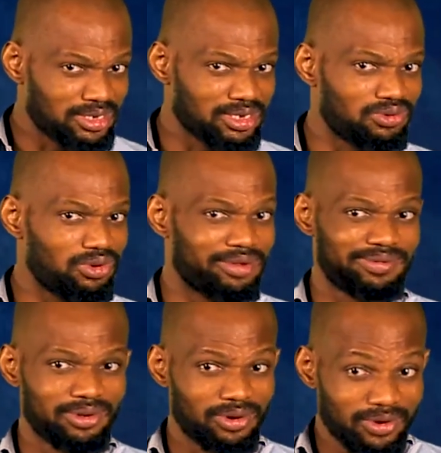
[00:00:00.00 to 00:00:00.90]
the rule of
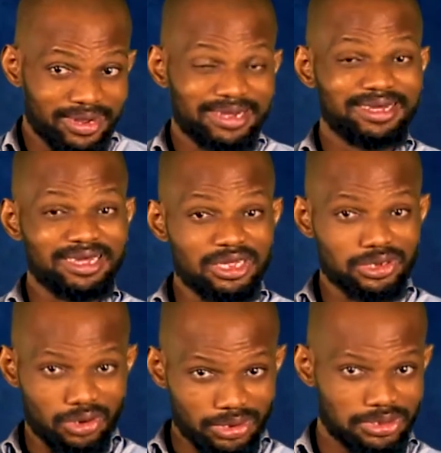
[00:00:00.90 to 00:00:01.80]
law is
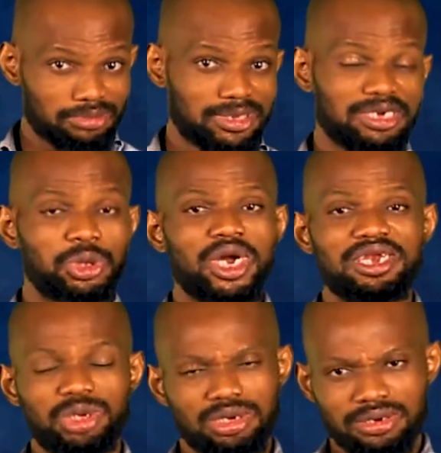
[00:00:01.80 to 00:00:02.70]
customs and
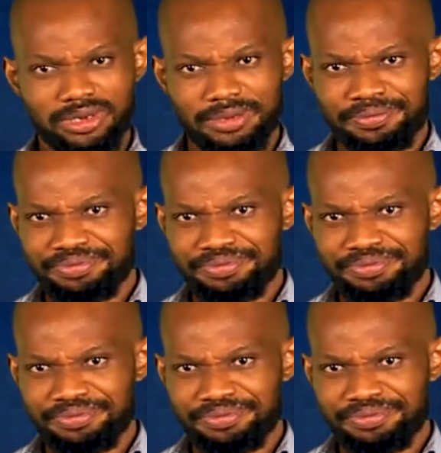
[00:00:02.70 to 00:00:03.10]
traditions.